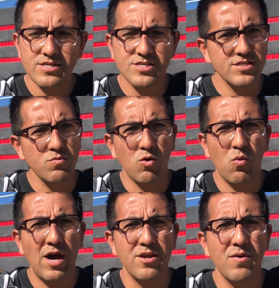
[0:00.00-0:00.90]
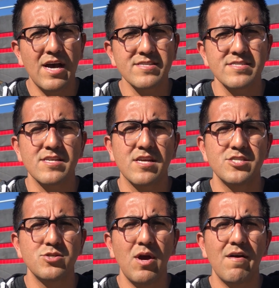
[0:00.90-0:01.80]
She said, well, why do you ask? I said,
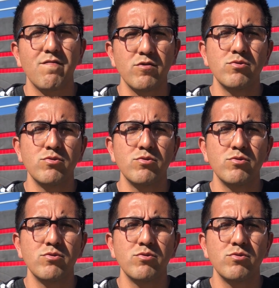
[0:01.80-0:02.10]
because you have